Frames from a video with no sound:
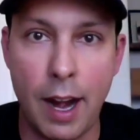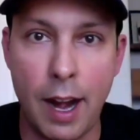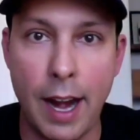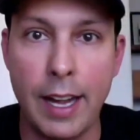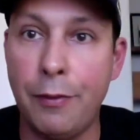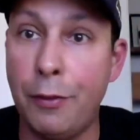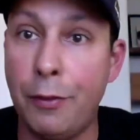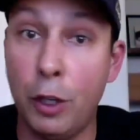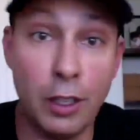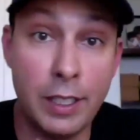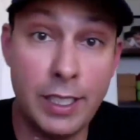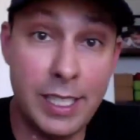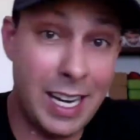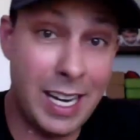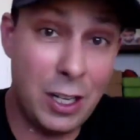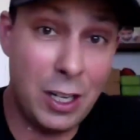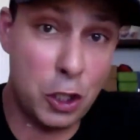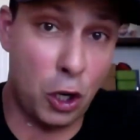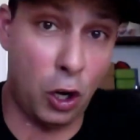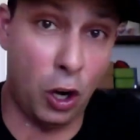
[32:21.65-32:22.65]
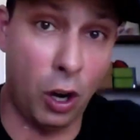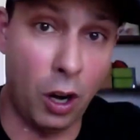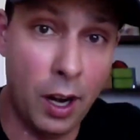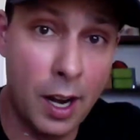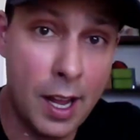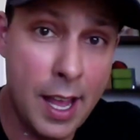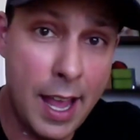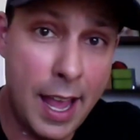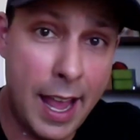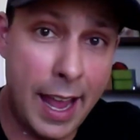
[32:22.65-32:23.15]
If you're a teacher
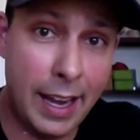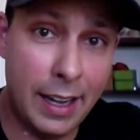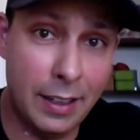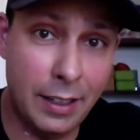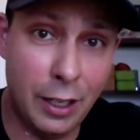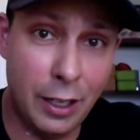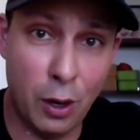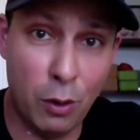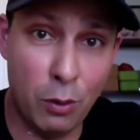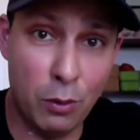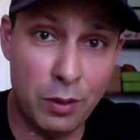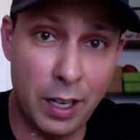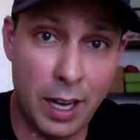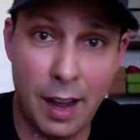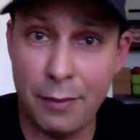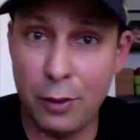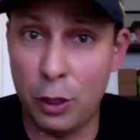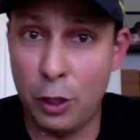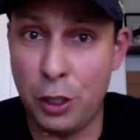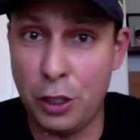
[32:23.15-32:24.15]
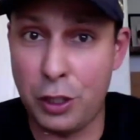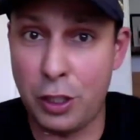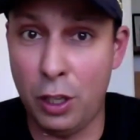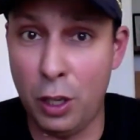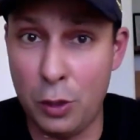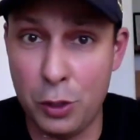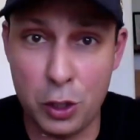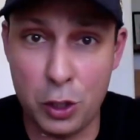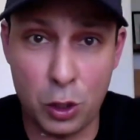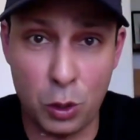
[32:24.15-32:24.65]
and, you know, the governor just
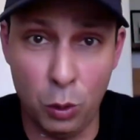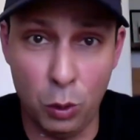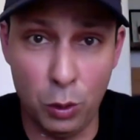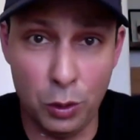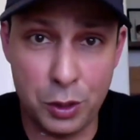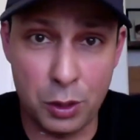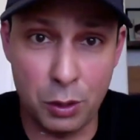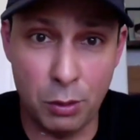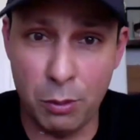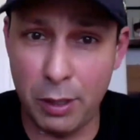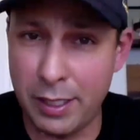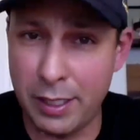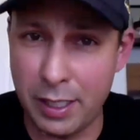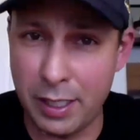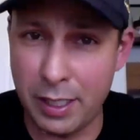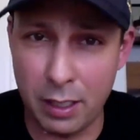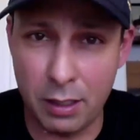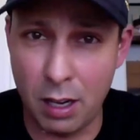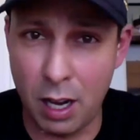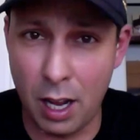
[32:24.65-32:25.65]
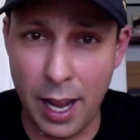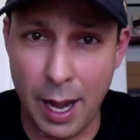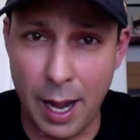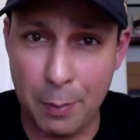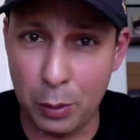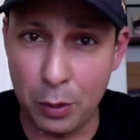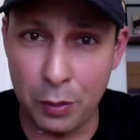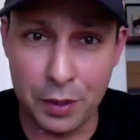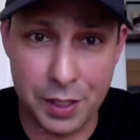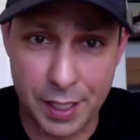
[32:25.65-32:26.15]
closed schools through, what is it,
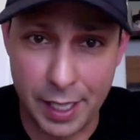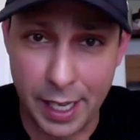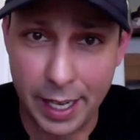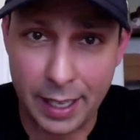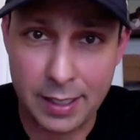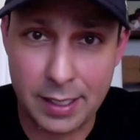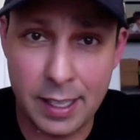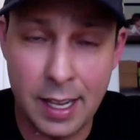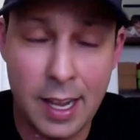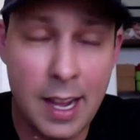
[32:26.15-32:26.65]
April the 6th.